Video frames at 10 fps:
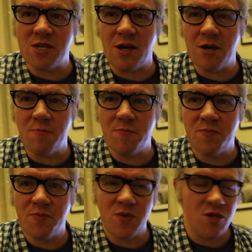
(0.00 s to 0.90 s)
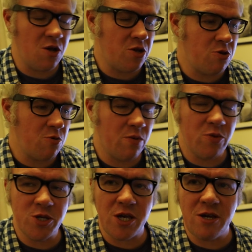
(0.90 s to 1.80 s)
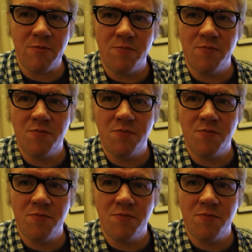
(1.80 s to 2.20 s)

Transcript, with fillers: time. So I'll do it one more time.